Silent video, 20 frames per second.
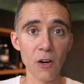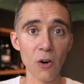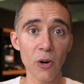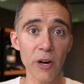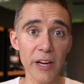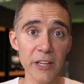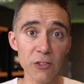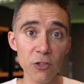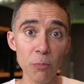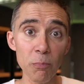
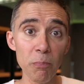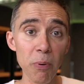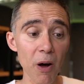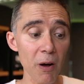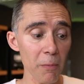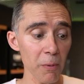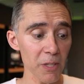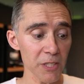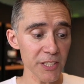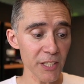Okay, to
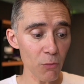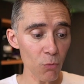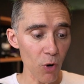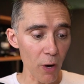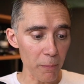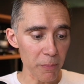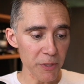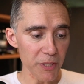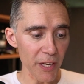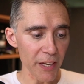publish the
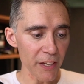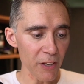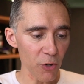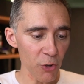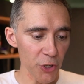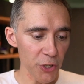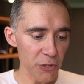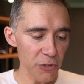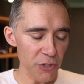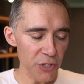website,
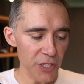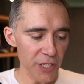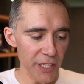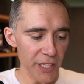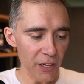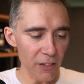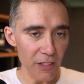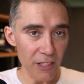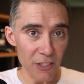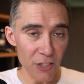you
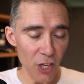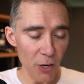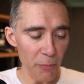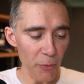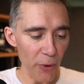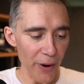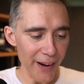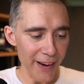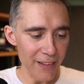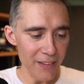see on the
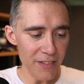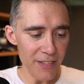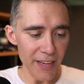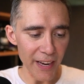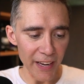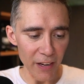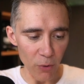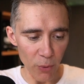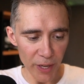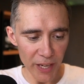top right-hand
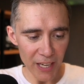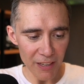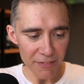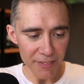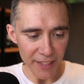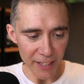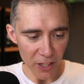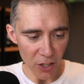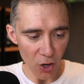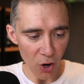side, we
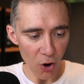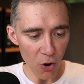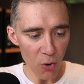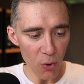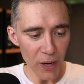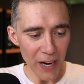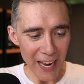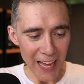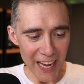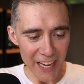have the
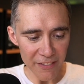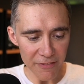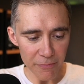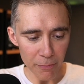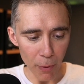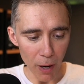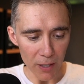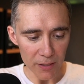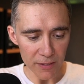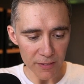Go
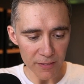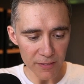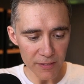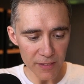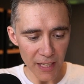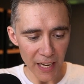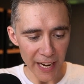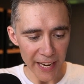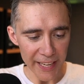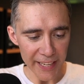Live
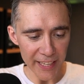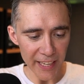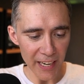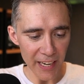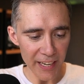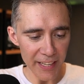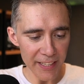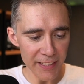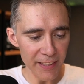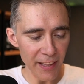button. I
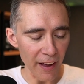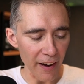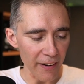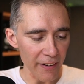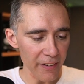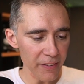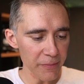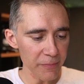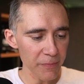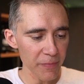click
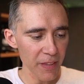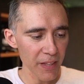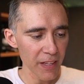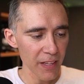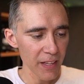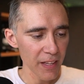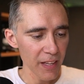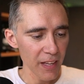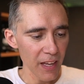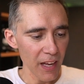there.
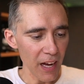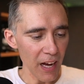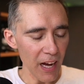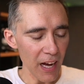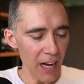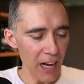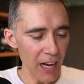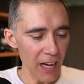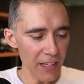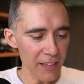
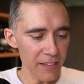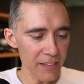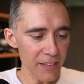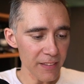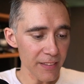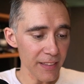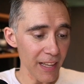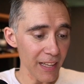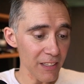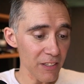
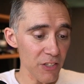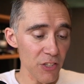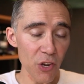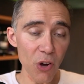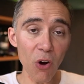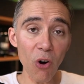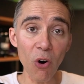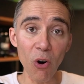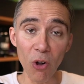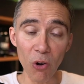And that's
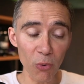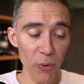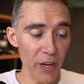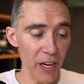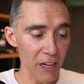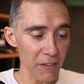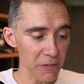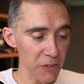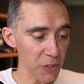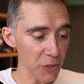all
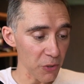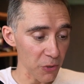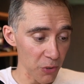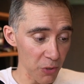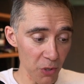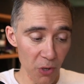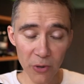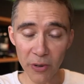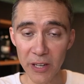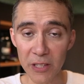we have to
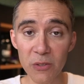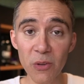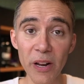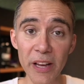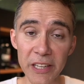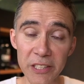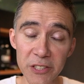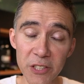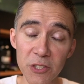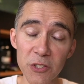do.
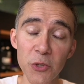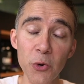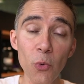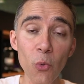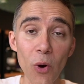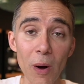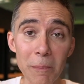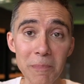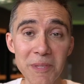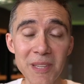Congratulations,
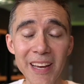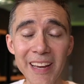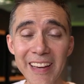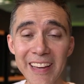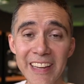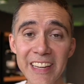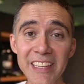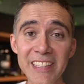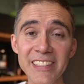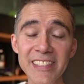your
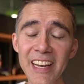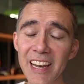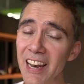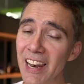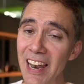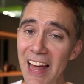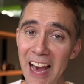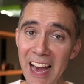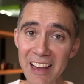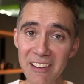website is
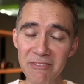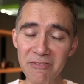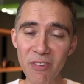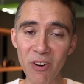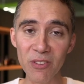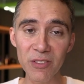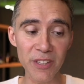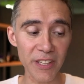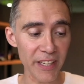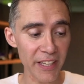live
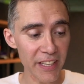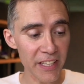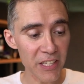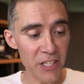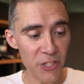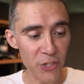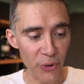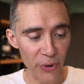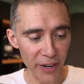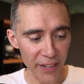on the
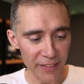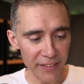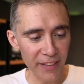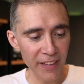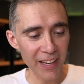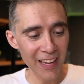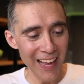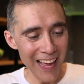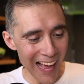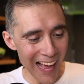internet.
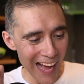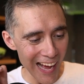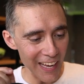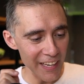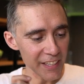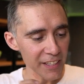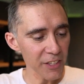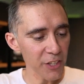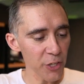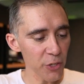
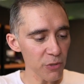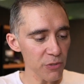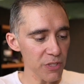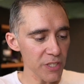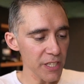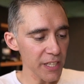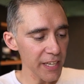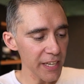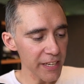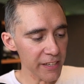And you
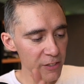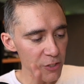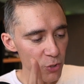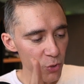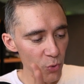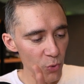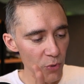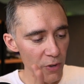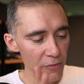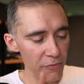see here
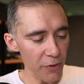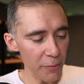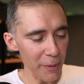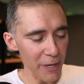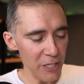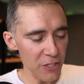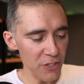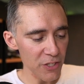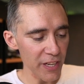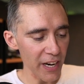two
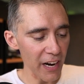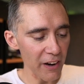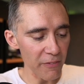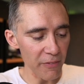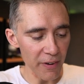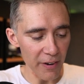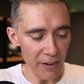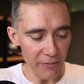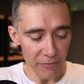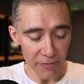informations that are
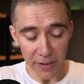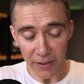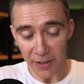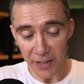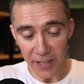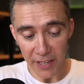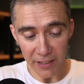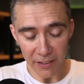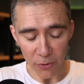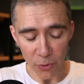
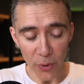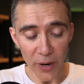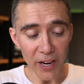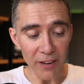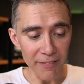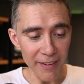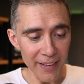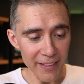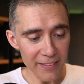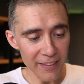very
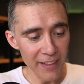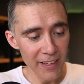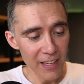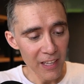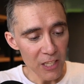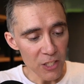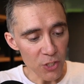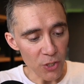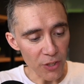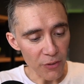relevant.
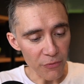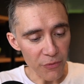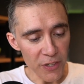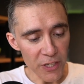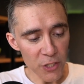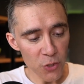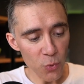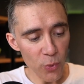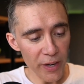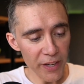So the
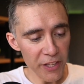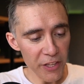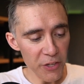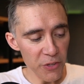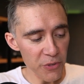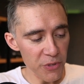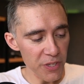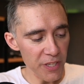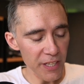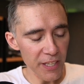first one
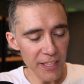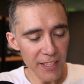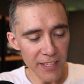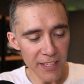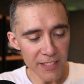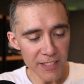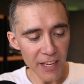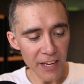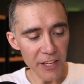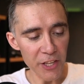you see
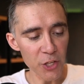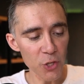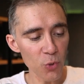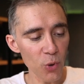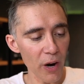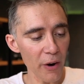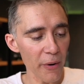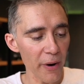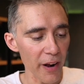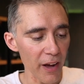is a
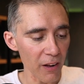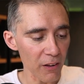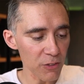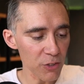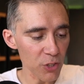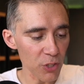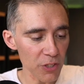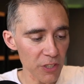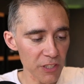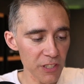
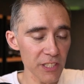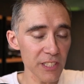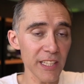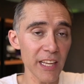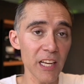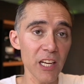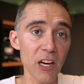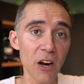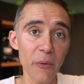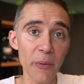URL. So this is
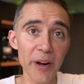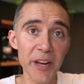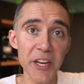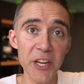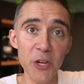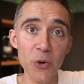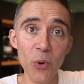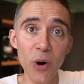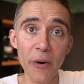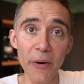the
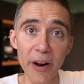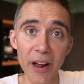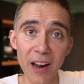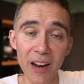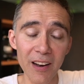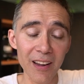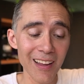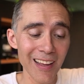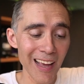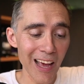current
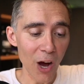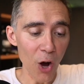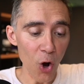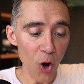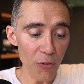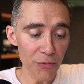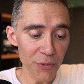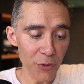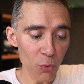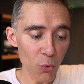URL
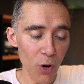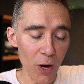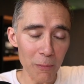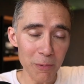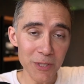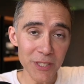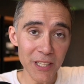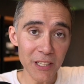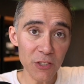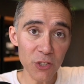of your
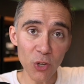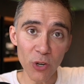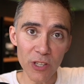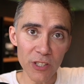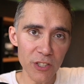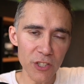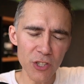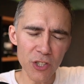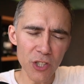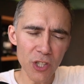website. So
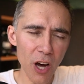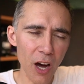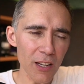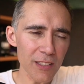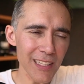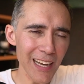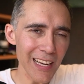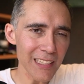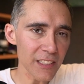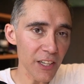it's
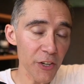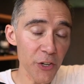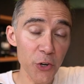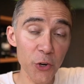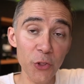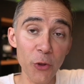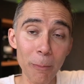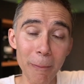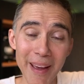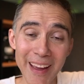not under
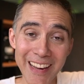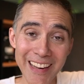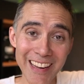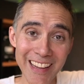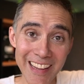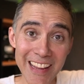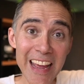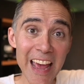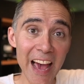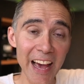your domain
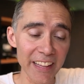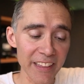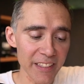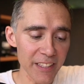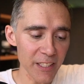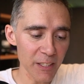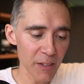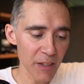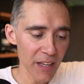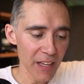
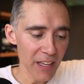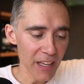yet.